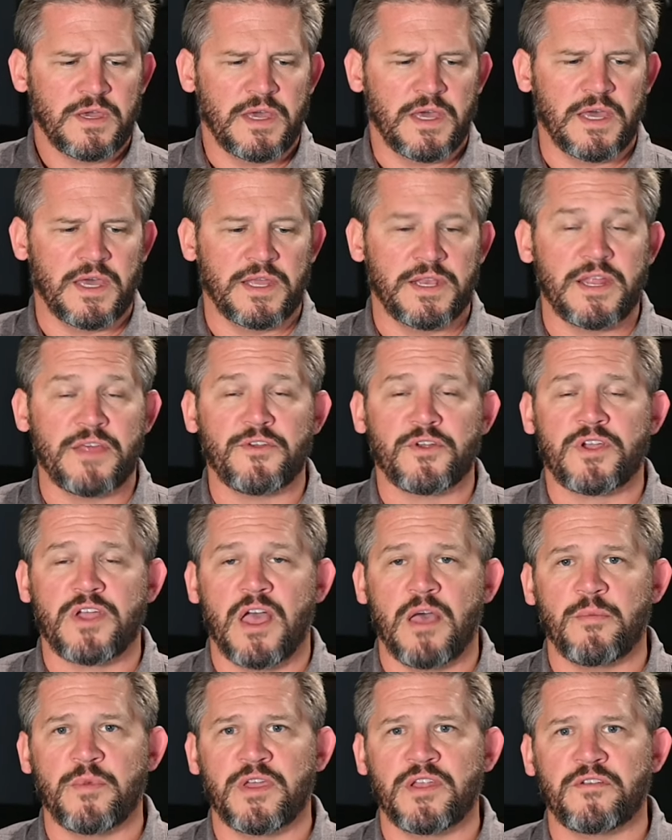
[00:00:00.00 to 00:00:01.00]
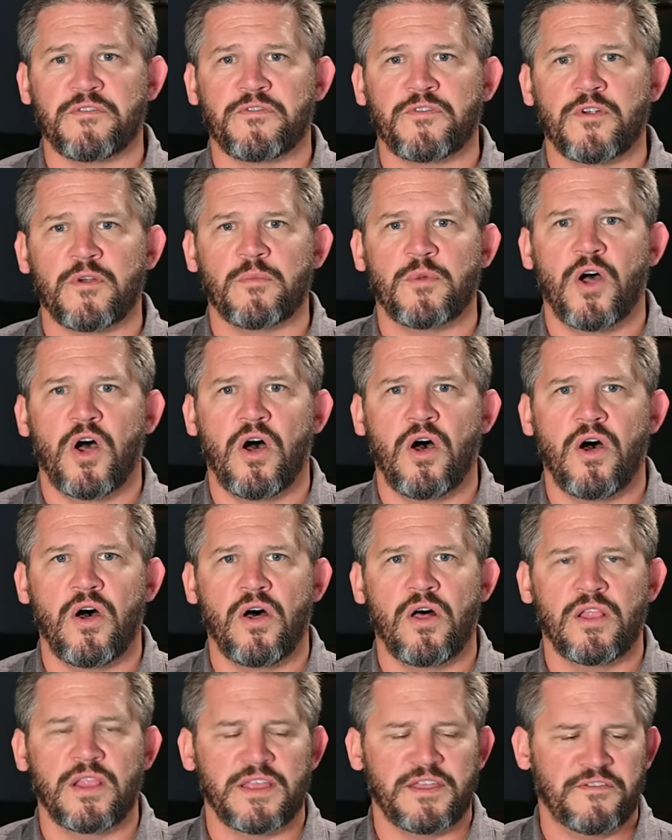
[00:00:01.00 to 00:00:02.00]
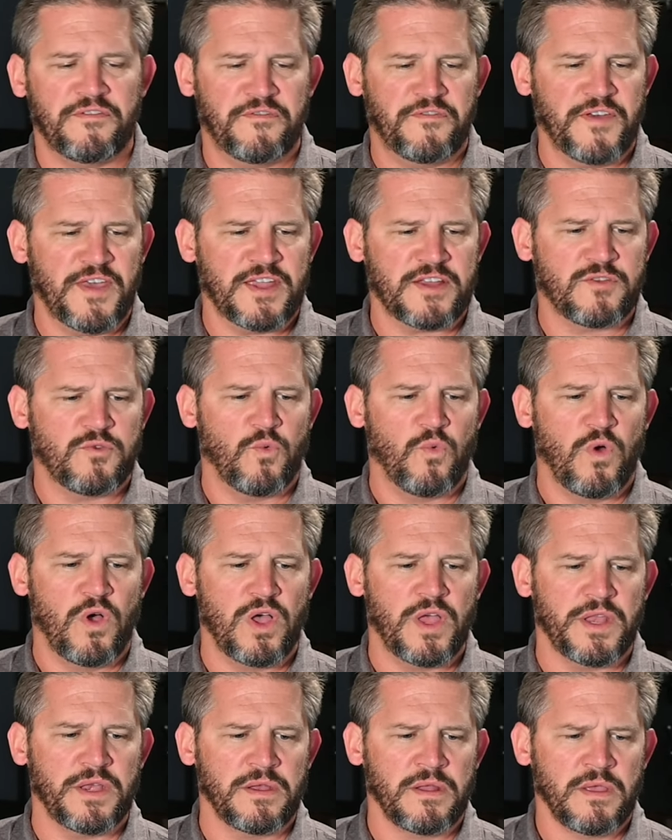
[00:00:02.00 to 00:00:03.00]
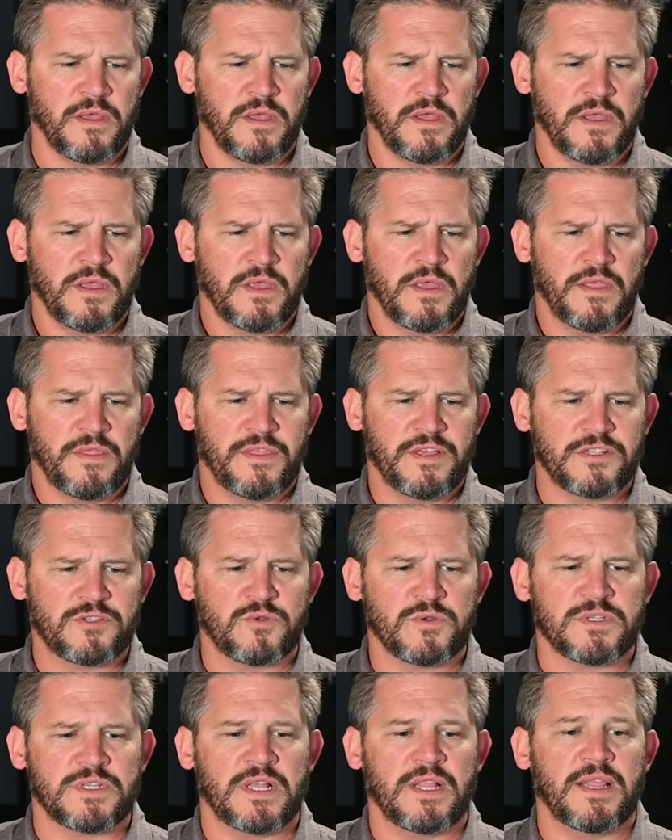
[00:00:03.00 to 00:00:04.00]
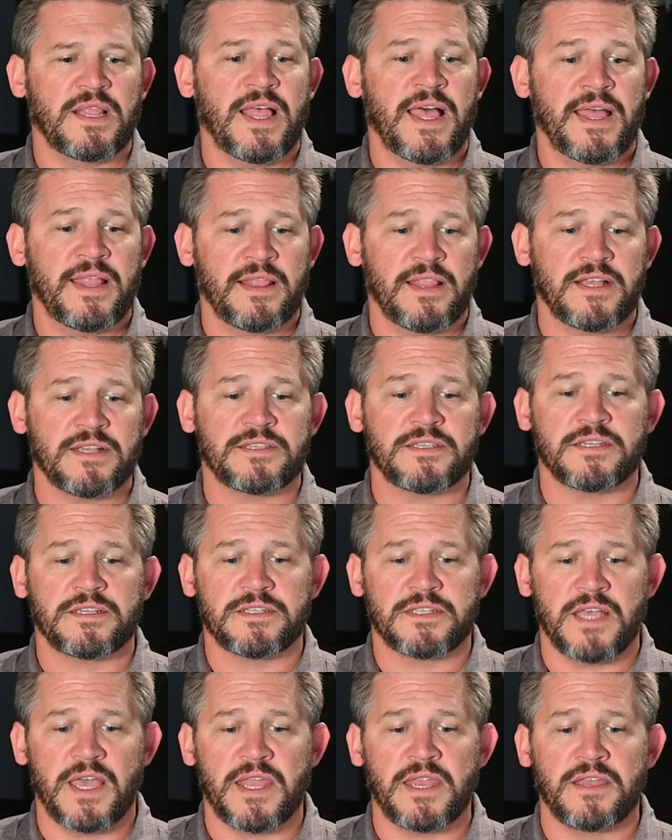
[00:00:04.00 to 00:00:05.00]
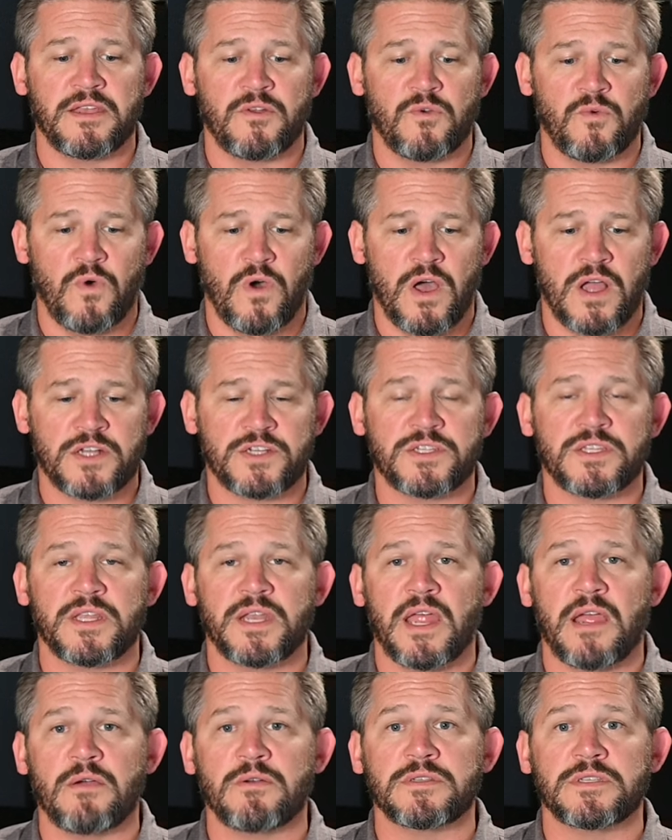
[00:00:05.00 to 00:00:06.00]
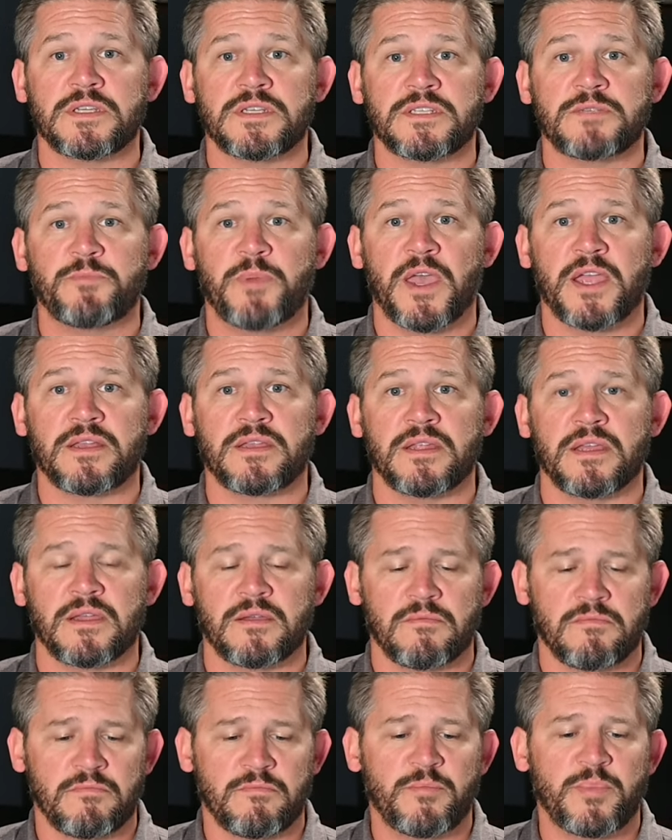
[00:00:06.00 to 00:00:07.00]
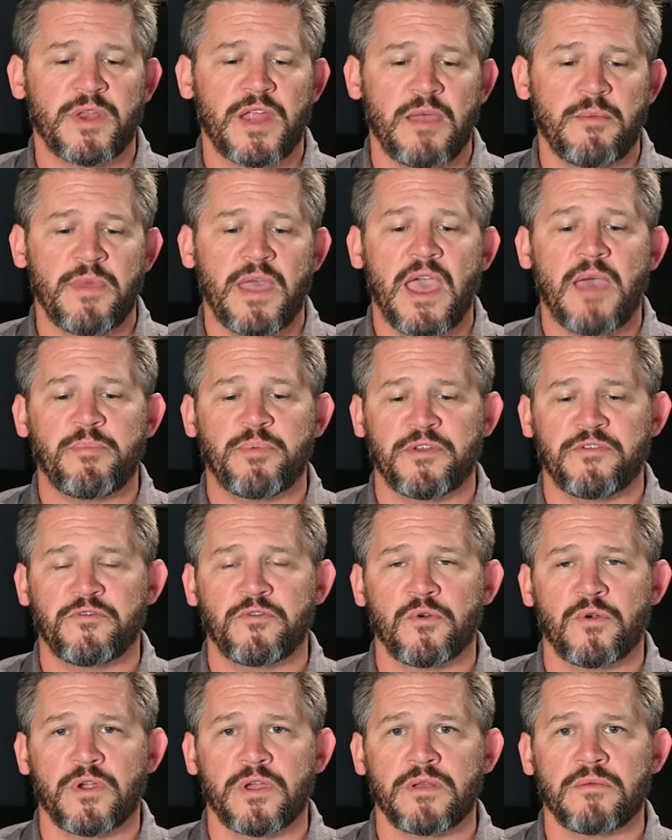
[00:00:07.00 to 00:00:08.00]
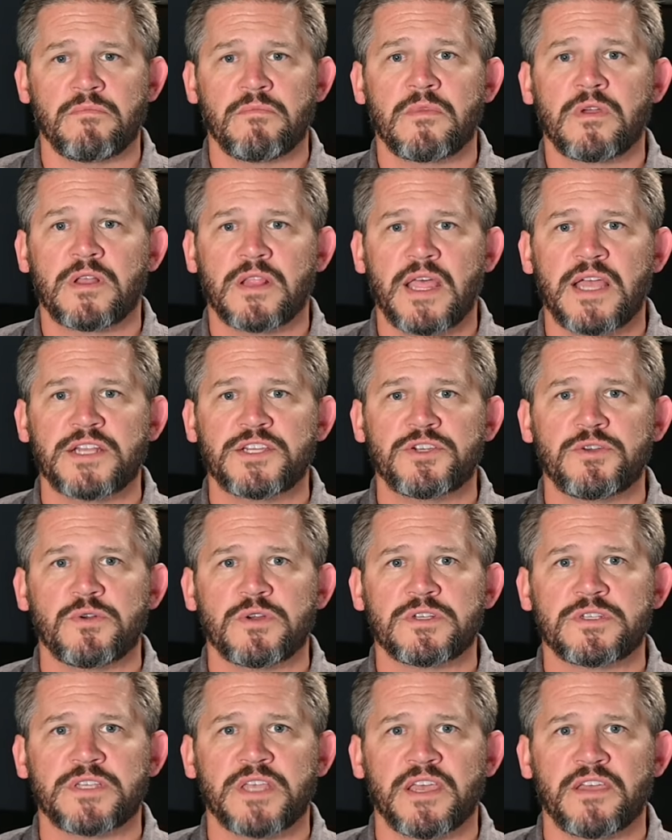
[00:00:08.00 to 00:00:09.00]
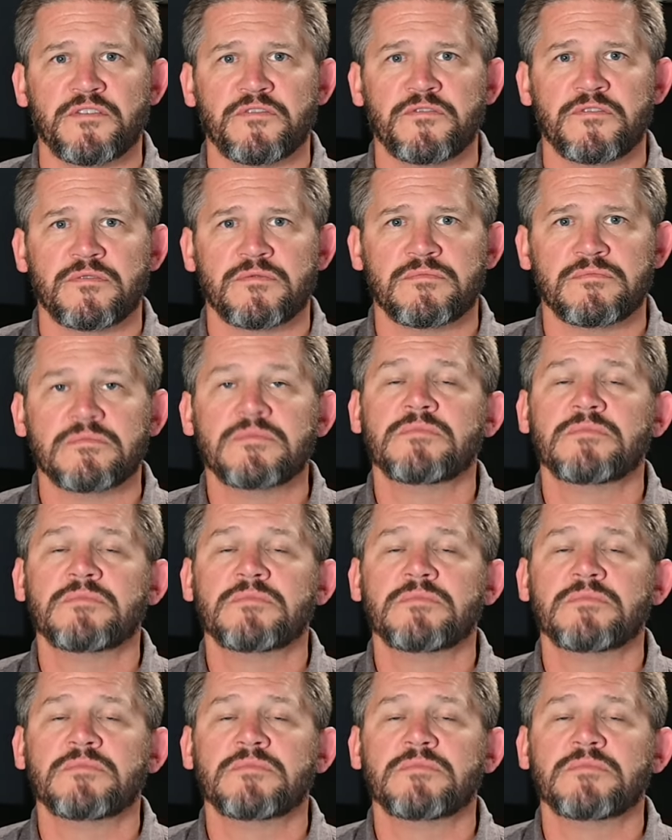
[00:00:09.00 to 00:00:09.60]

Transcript: Another comment from Hall Effect 1. This was a lot less exciting to watch than I was expecting, but I'm happy for it. Glad you are safe.